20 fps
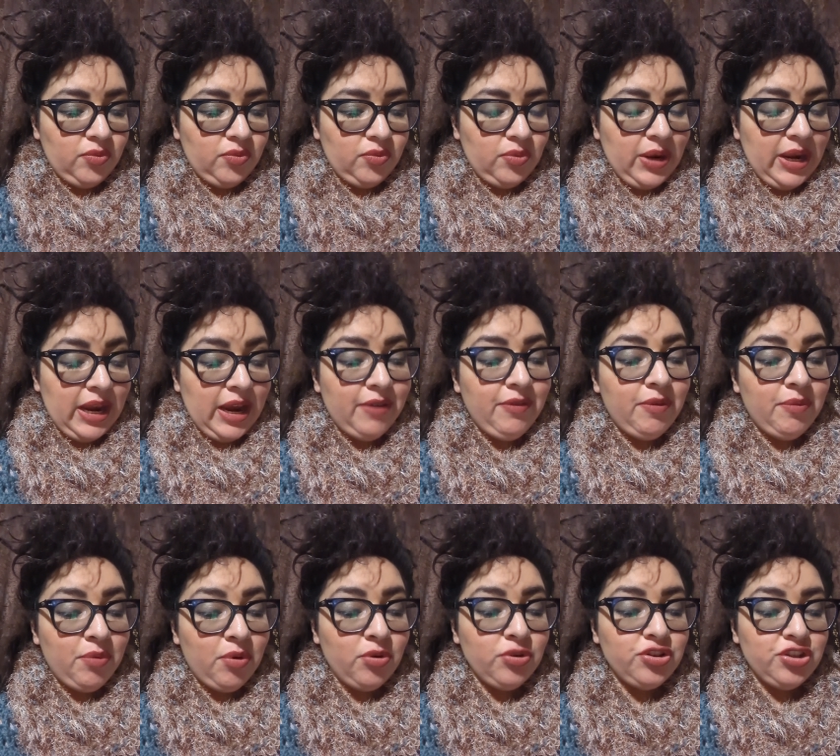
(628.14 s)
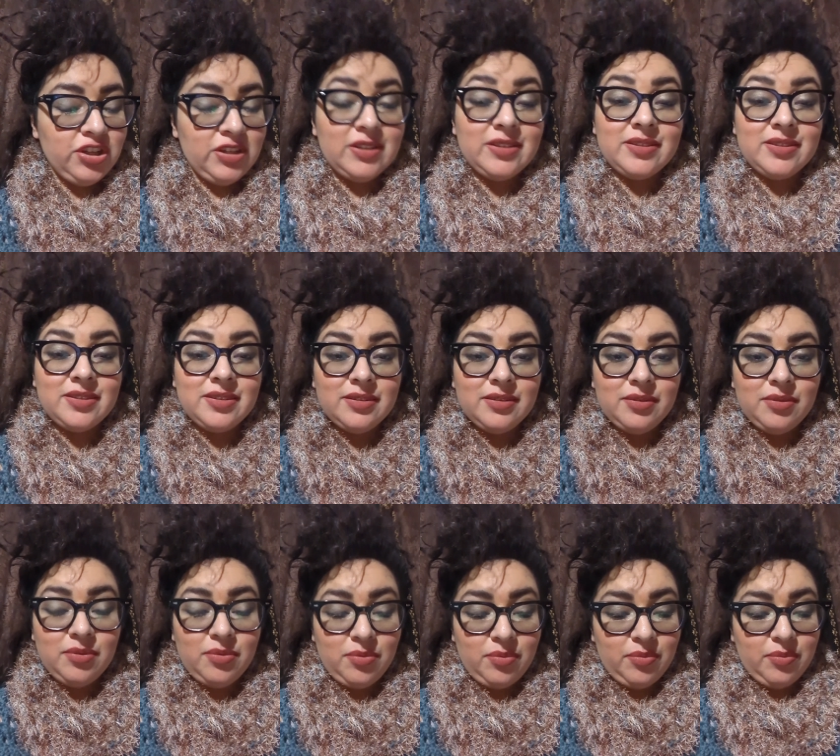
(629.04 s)
We have emotions.
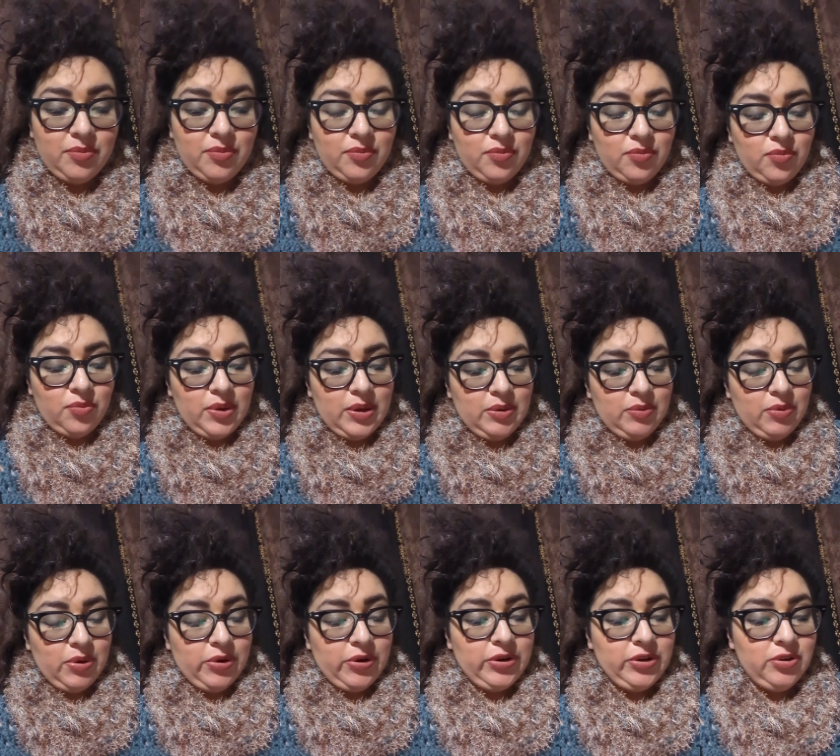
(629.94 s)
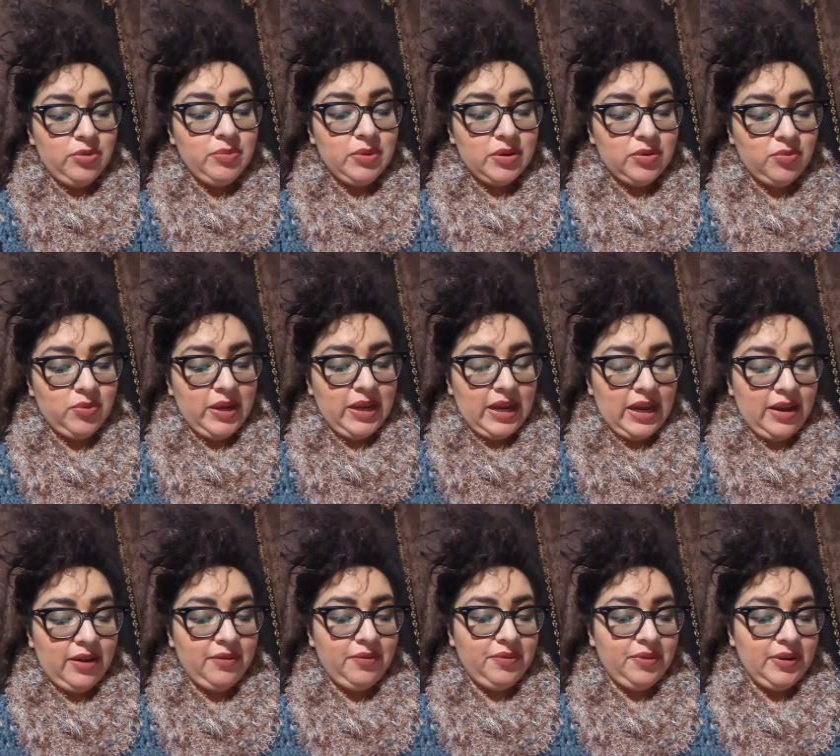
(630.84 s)
We, we're human. We
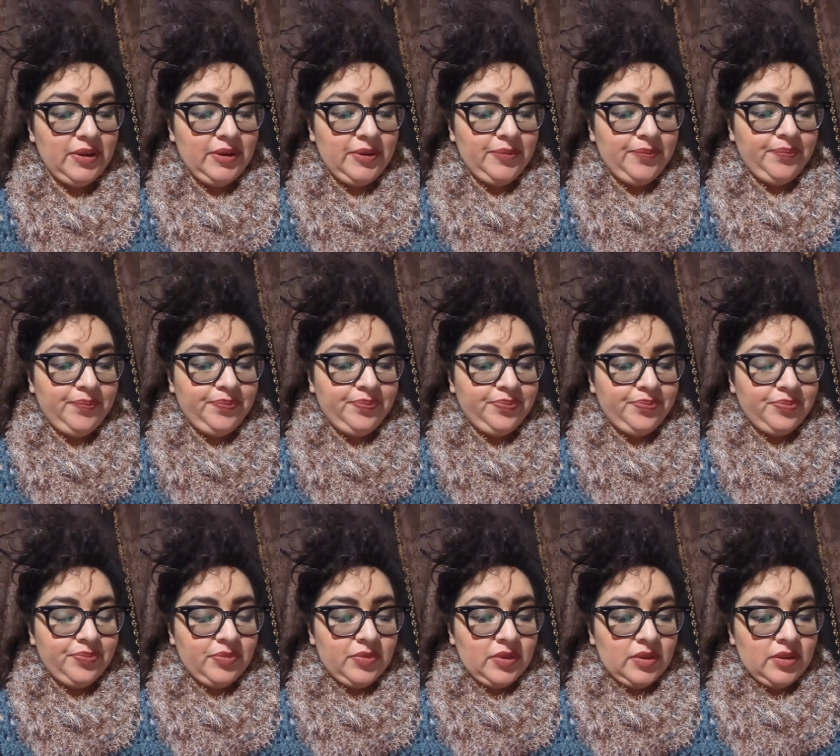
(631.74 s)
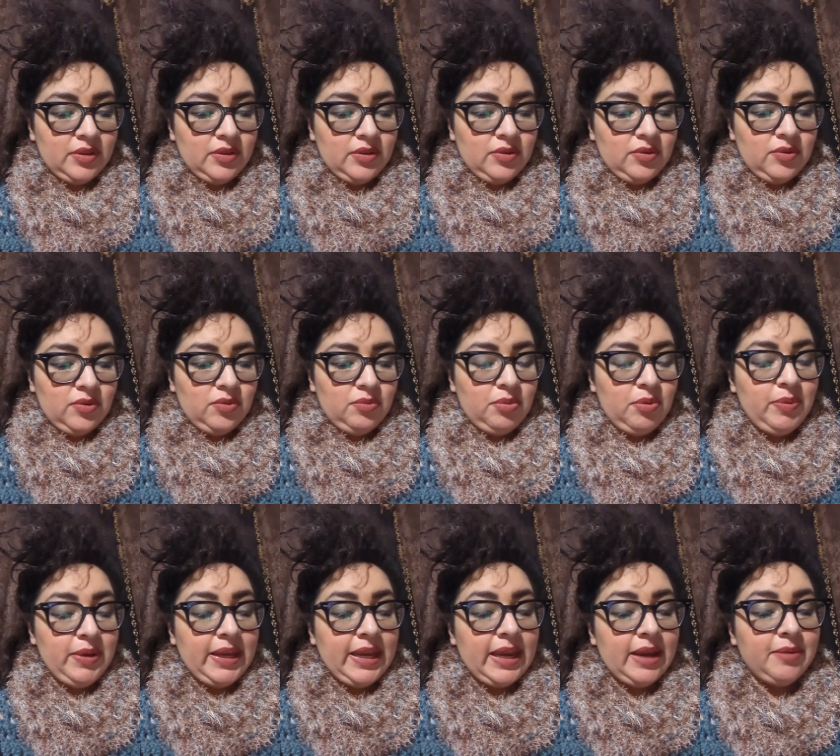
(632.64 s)
have, but
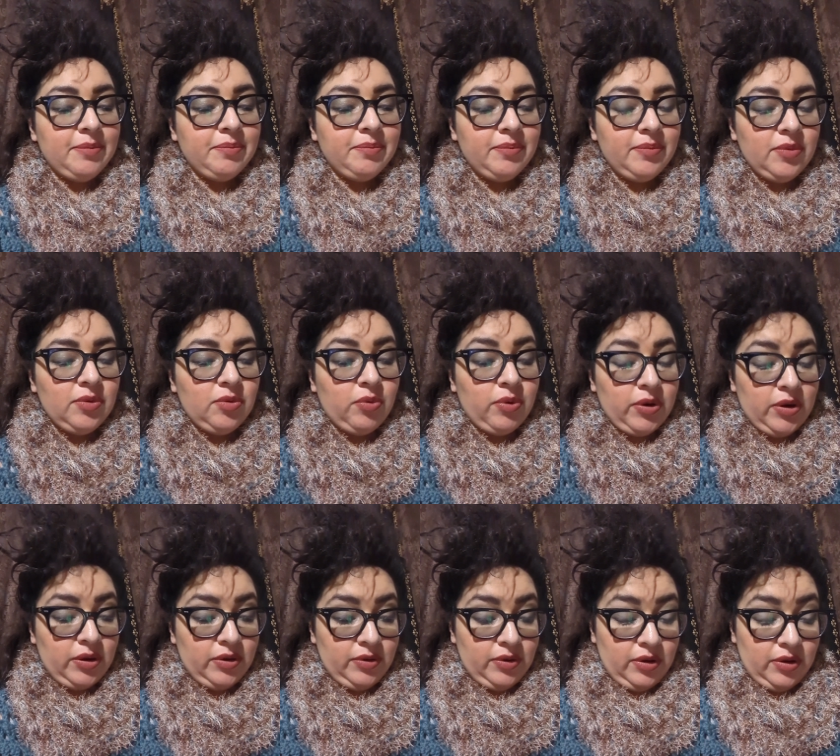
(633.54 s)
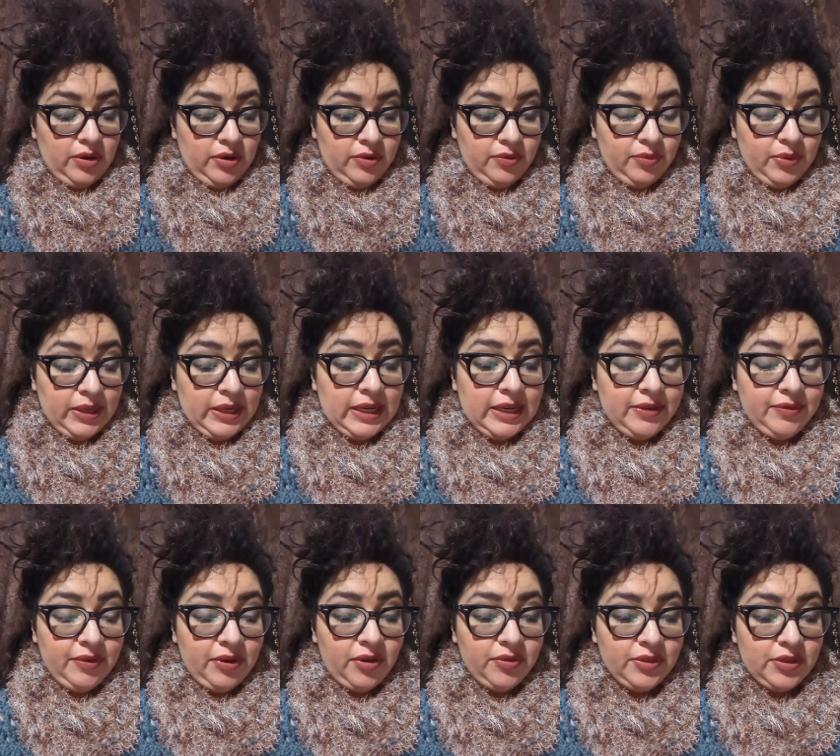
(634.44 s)
we can't, we're, uh, we
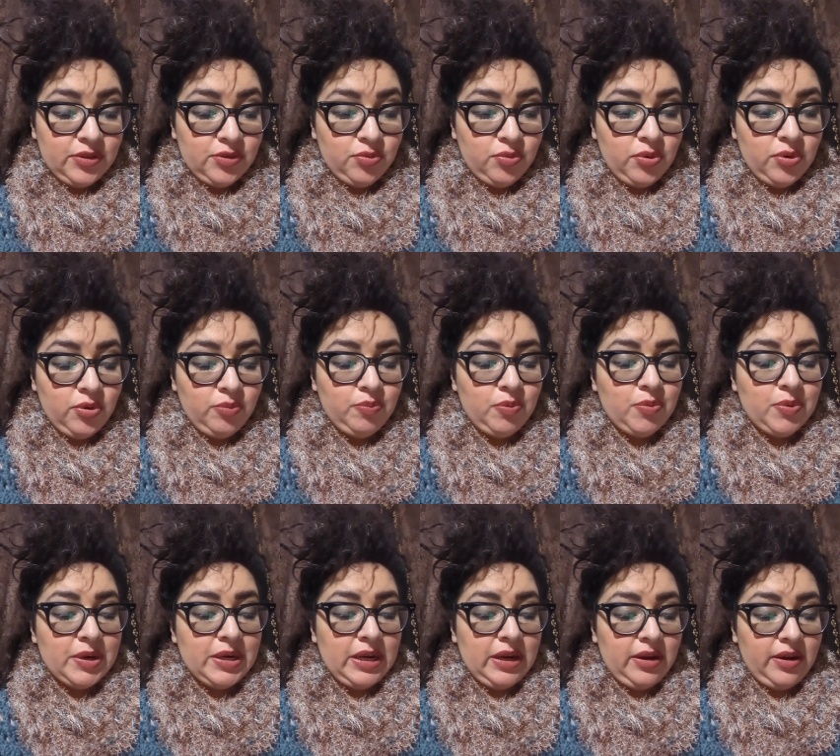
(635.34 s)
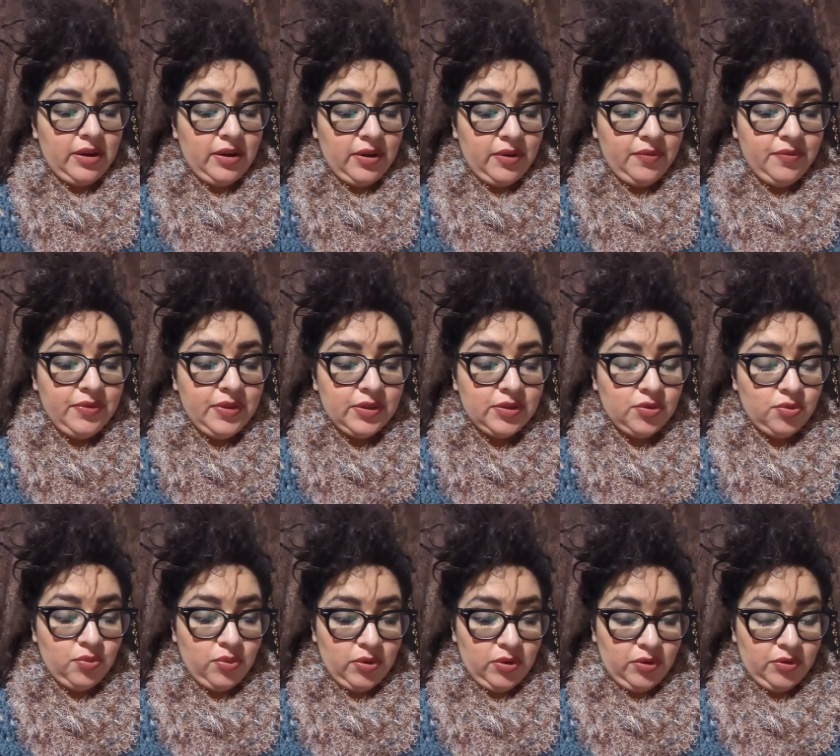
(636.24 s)
live on this world, we're not of this
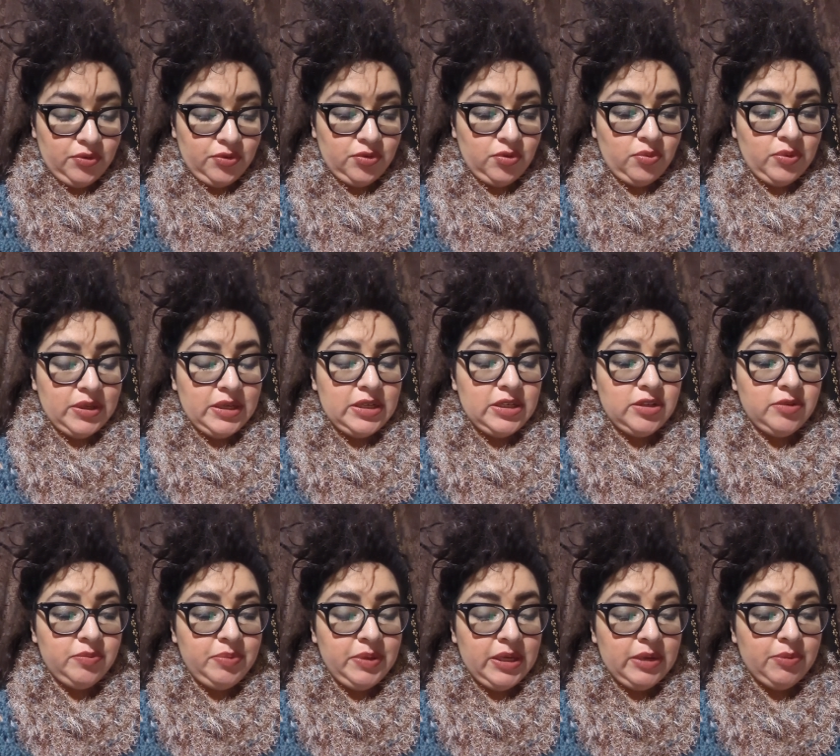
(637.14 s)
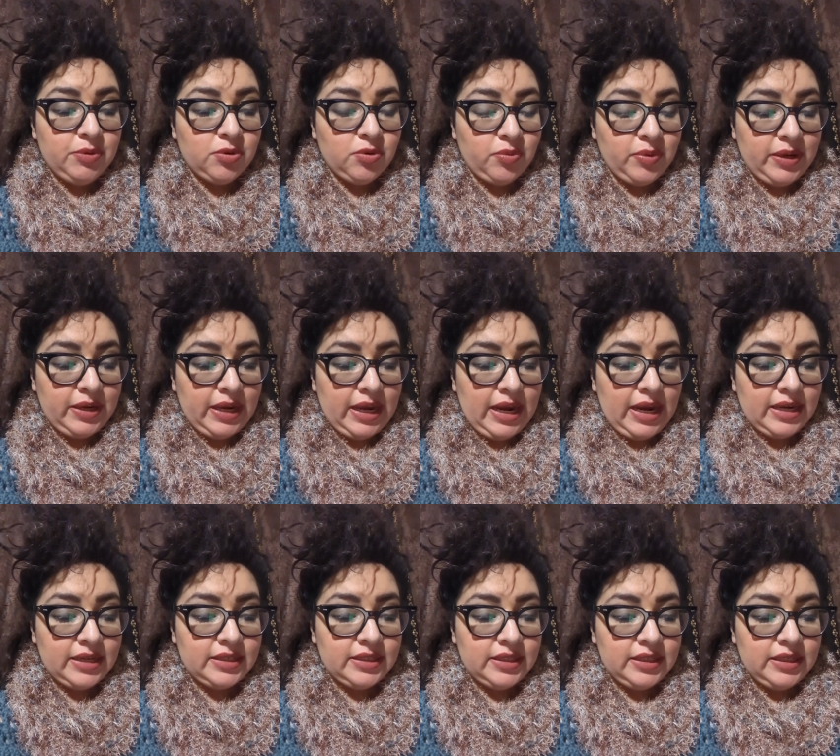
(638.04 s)
world. So we need to be able to
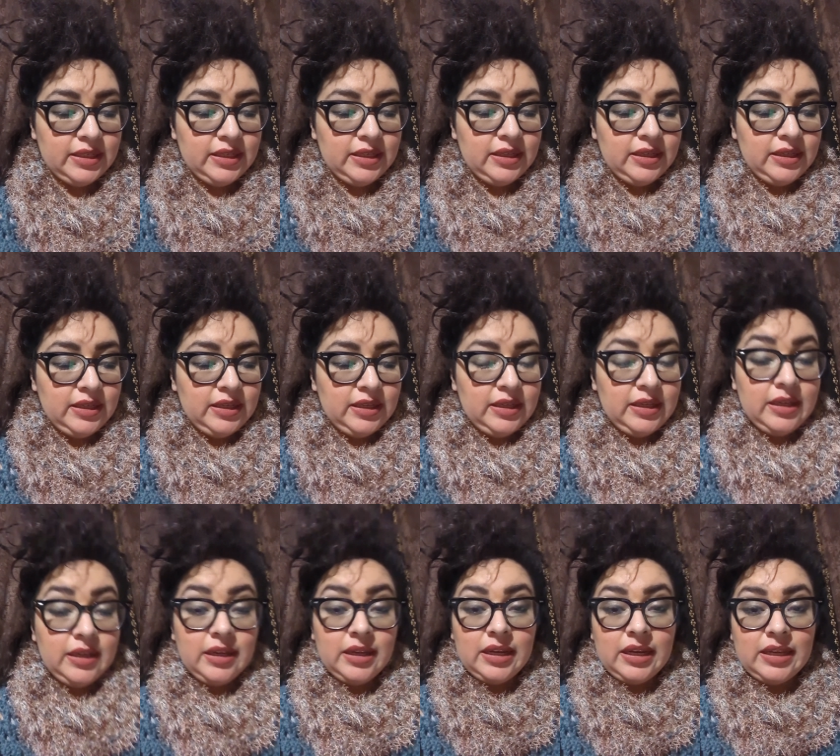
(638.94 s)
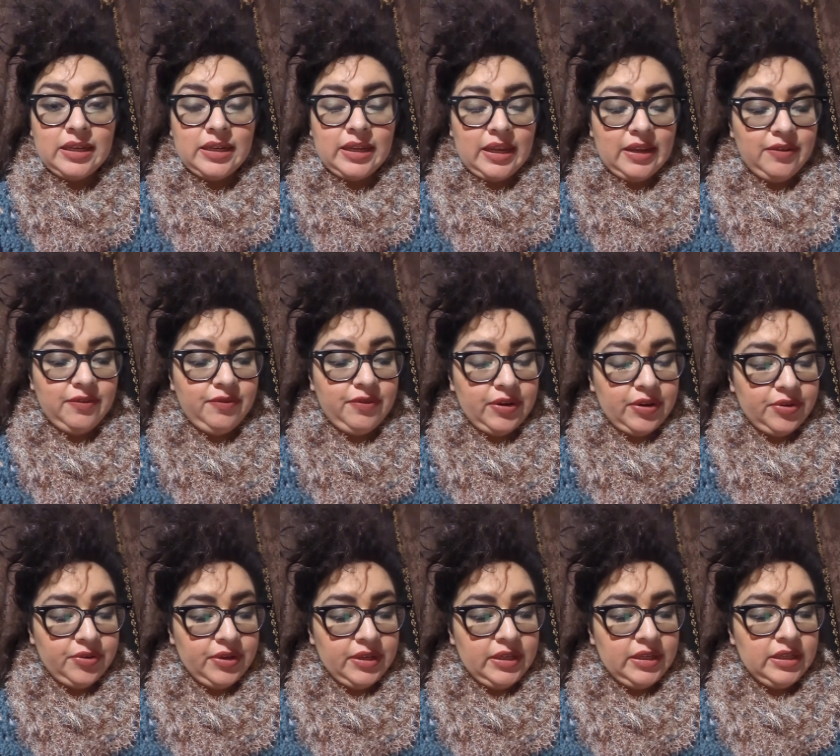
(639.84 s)
react in a
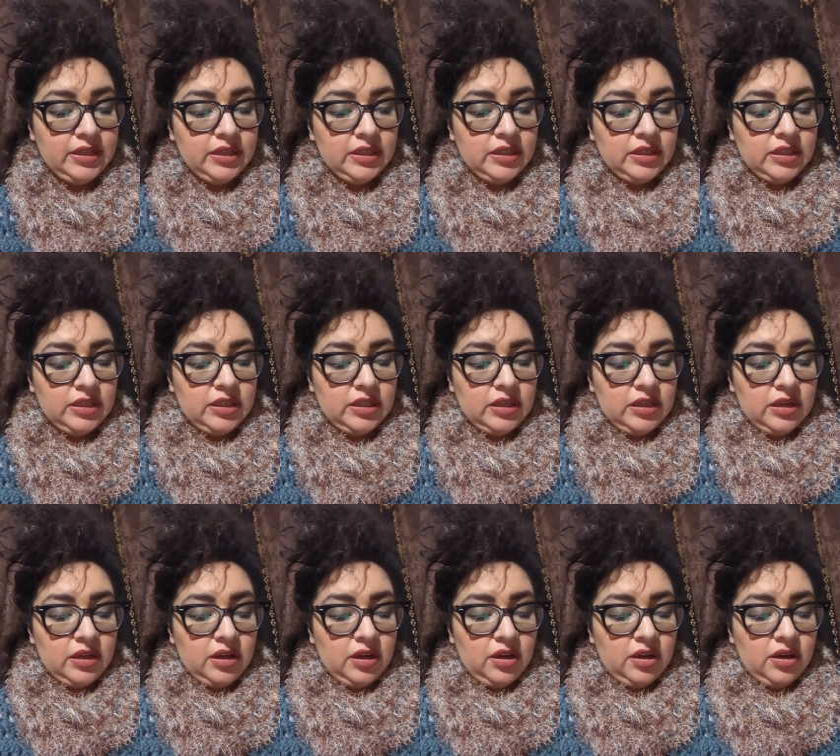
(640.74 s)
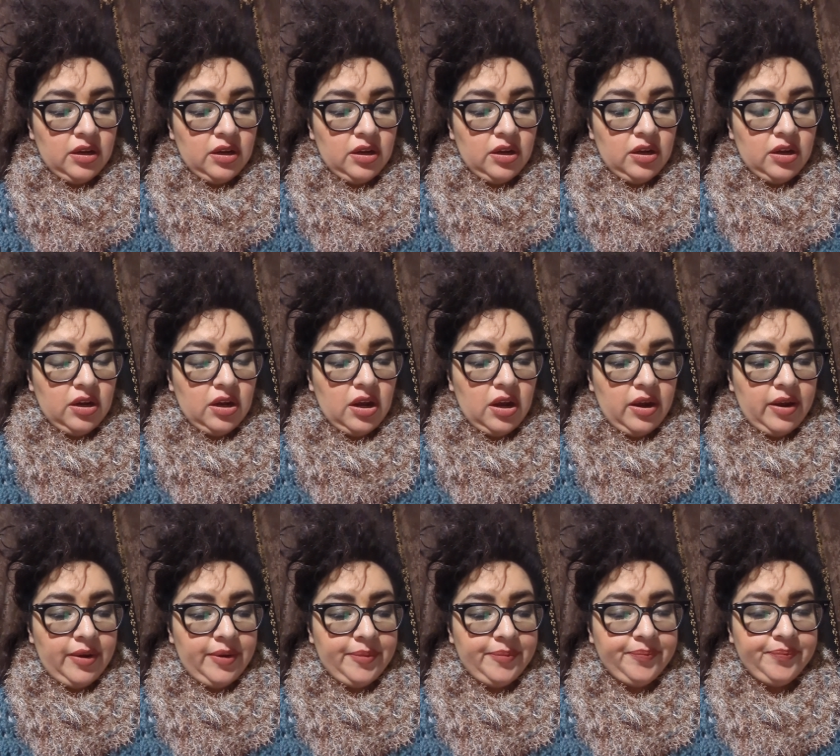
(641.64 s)
very
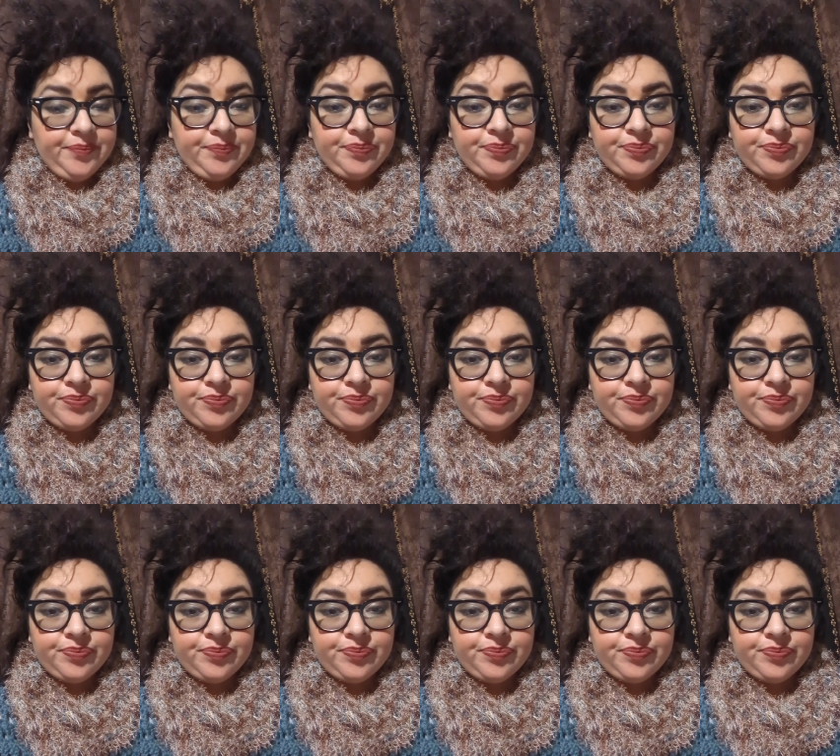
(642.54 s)
um,